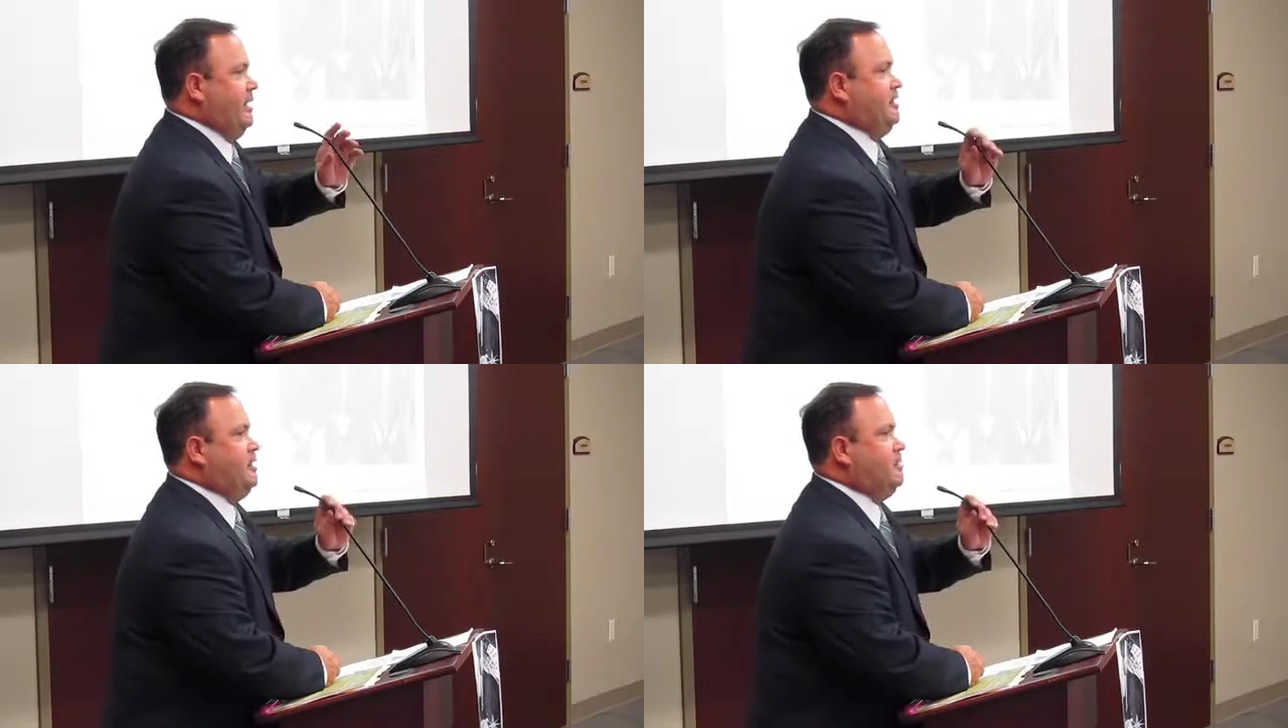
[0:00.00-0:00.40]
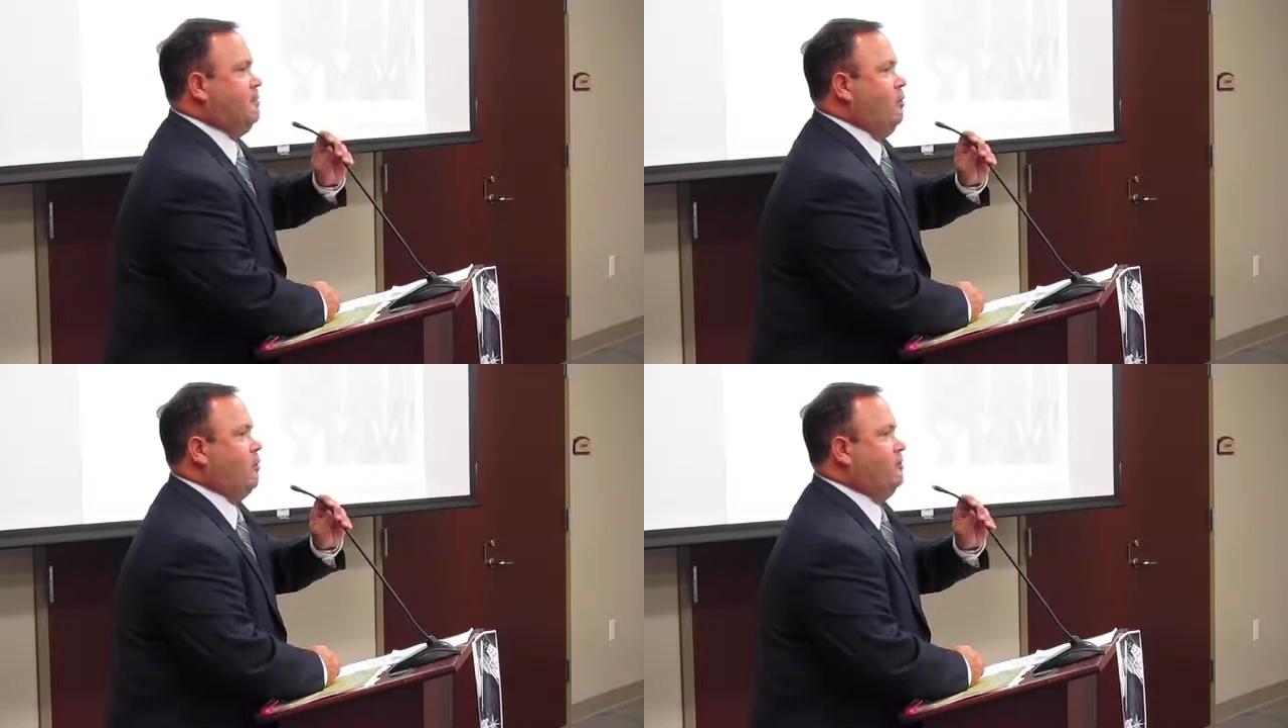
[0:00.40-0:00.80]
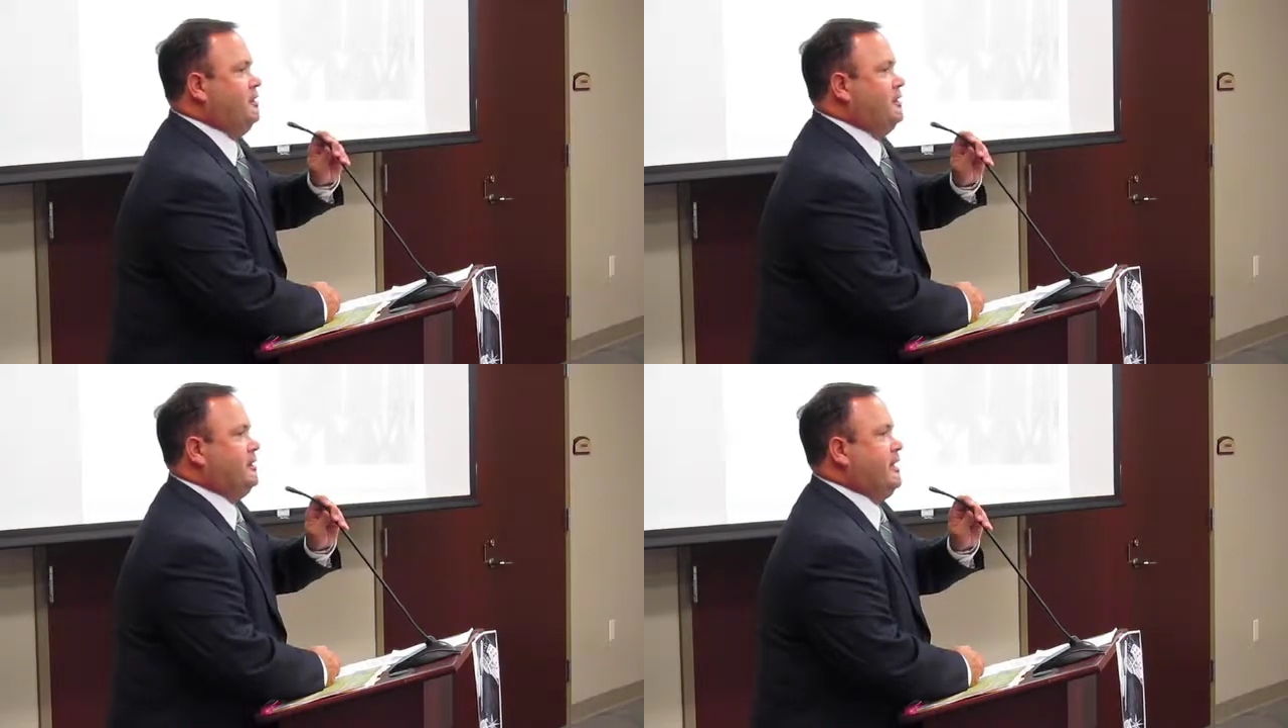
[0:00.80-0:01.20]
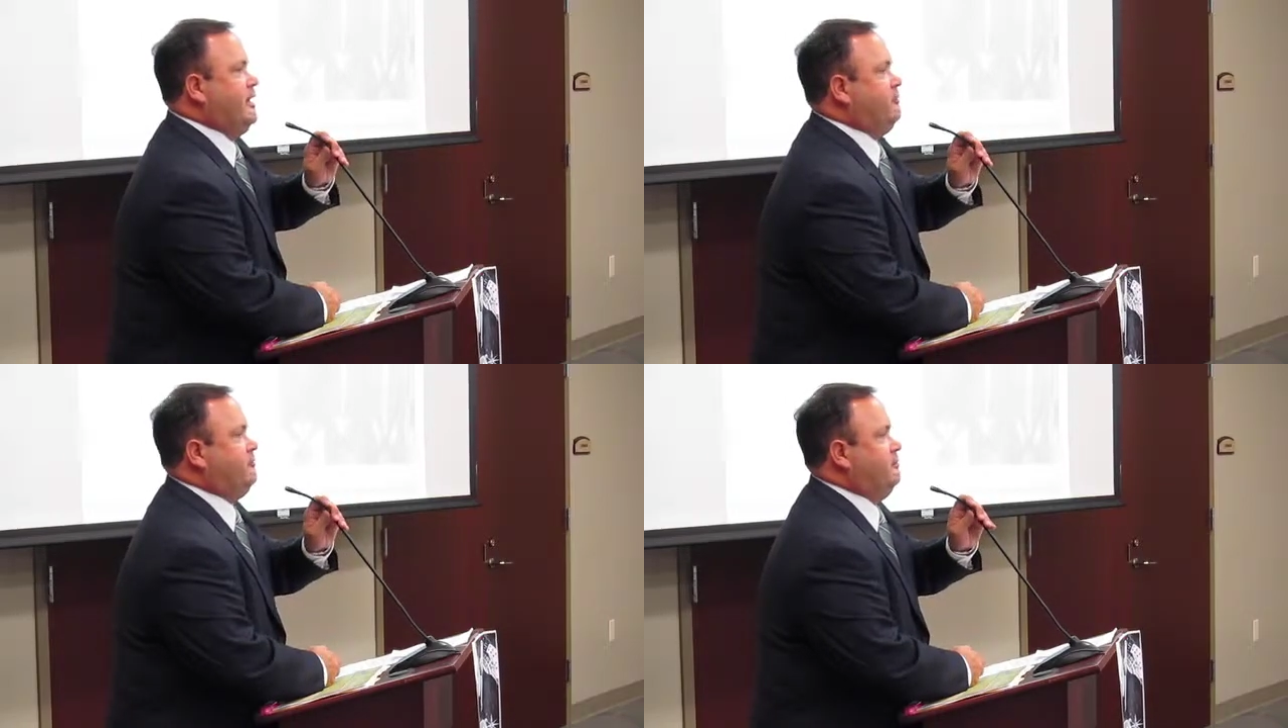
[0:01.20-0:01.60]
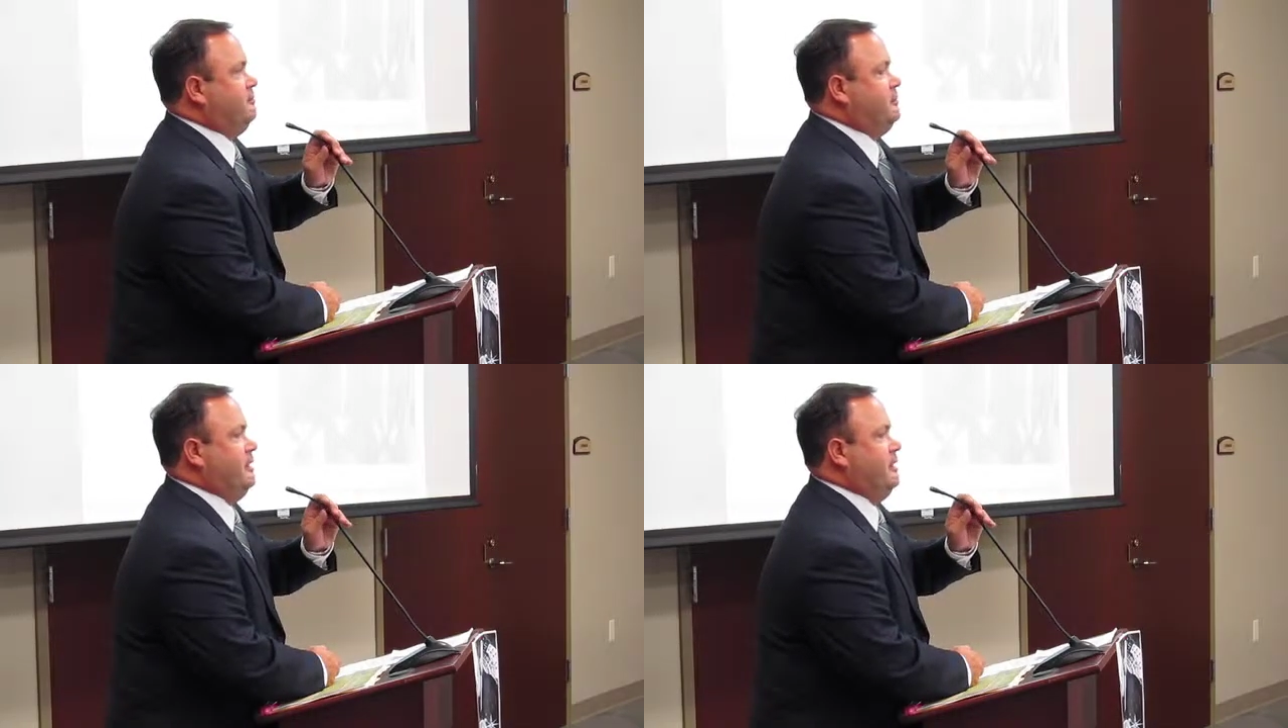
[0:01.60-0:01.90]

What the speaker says: a young board when you look at it from